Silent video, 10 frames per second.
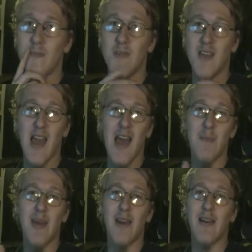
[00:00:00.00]
See,
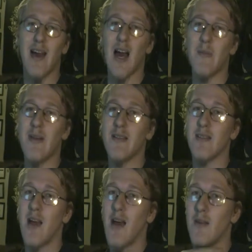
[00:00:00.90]
I made a
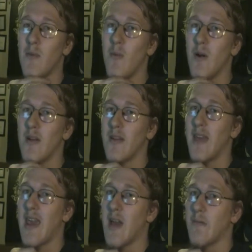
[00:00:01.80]
comment on one of the
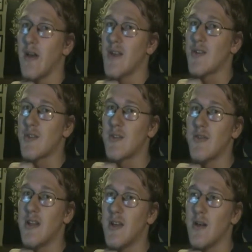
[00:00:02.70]
Camp Master's
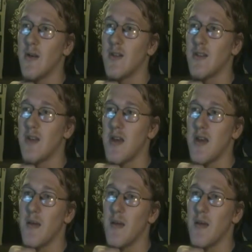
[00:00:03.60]
videos,